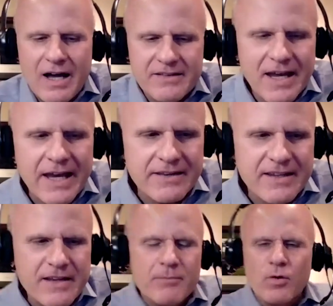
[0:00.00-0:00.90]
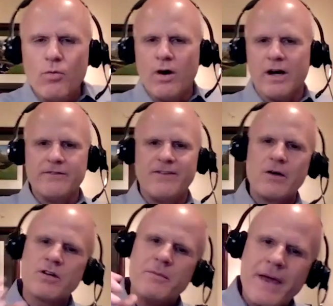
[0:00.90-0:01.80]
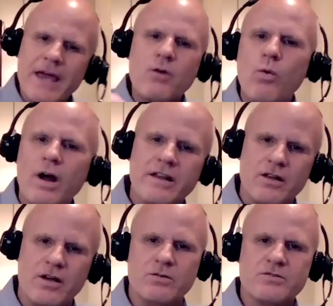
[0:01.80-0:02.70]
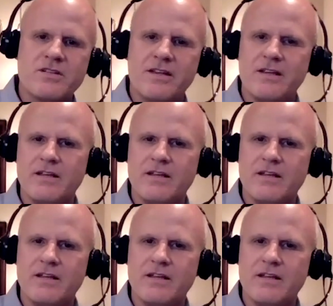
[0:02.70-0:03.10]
will tell you the number one if i were to pick one of those in,